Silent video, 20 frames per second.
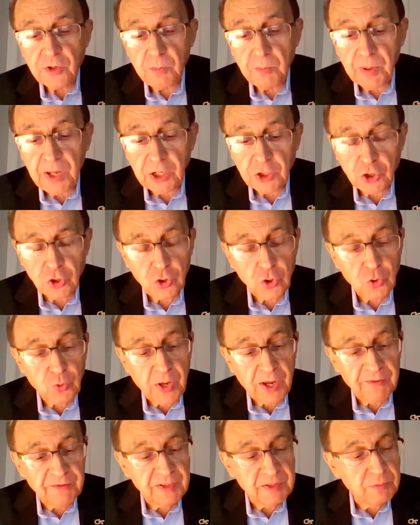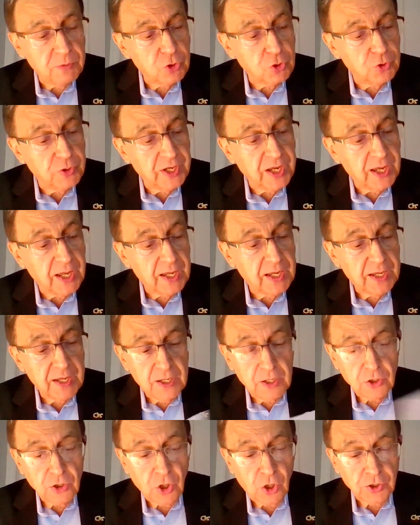It's a pleasure to have him today
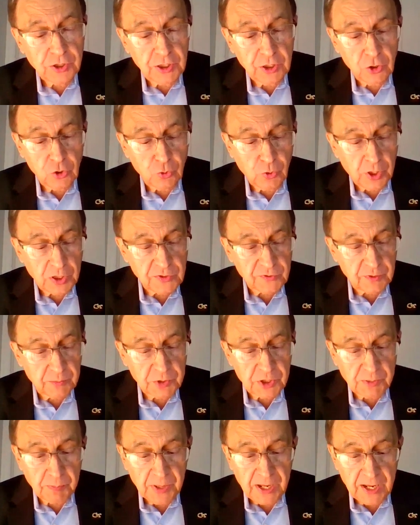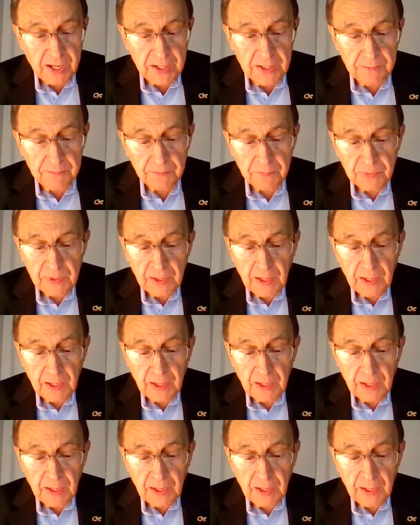talking to us from Japan.